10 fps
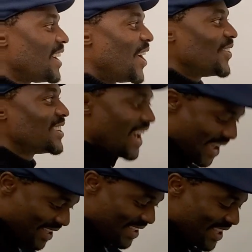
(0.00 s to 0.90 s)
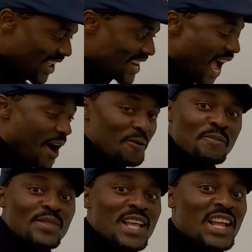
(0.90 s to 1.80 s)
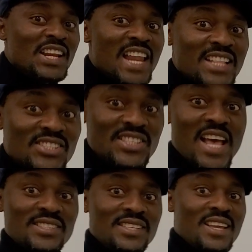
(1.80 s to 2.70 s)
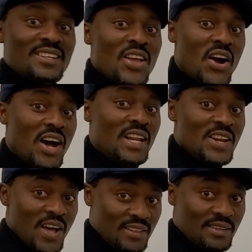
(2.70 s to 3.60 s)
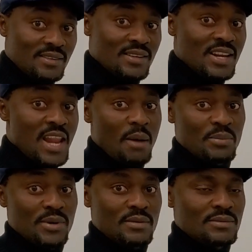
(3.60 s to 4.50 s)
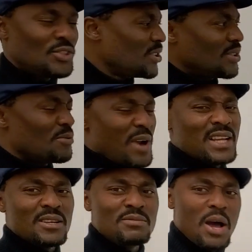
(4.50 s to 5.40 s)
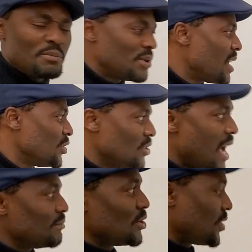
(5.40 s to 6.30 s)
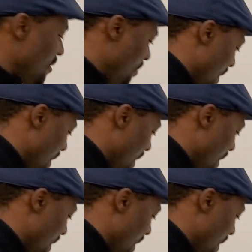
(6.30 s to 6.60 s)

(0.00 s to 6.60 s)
Okay, now let's test it on another number, just a random number. See, I'm just gonna